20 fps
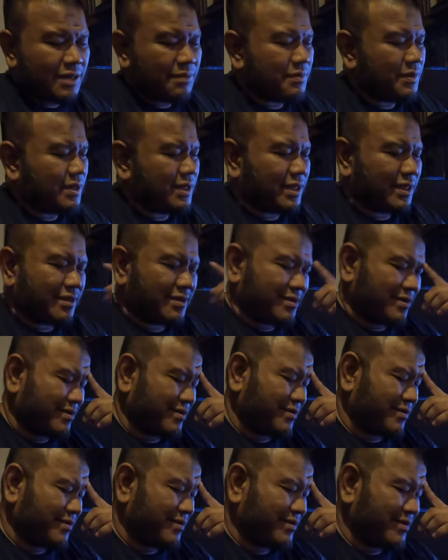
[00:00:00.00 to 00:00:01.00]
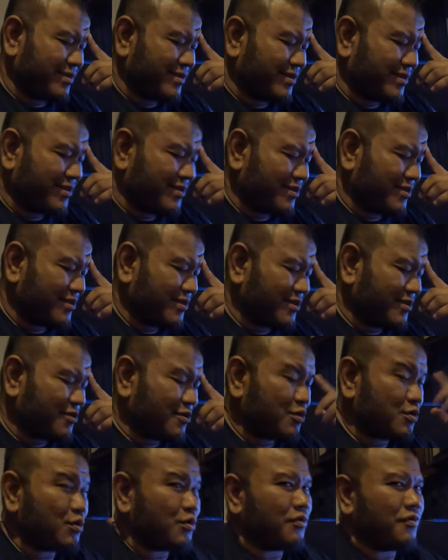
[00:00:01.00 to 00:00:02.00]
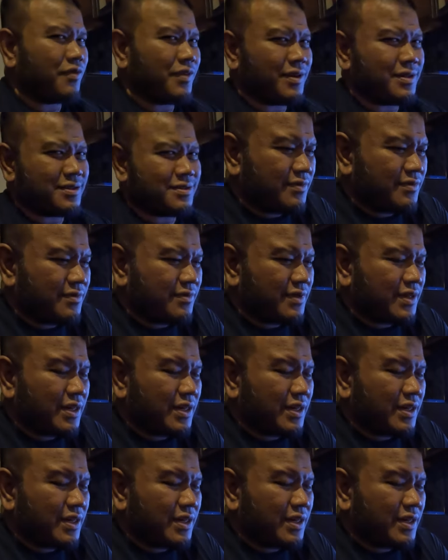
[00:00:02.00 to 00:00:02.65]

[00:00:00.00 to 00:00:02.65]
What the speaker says: I mean, like, so fast.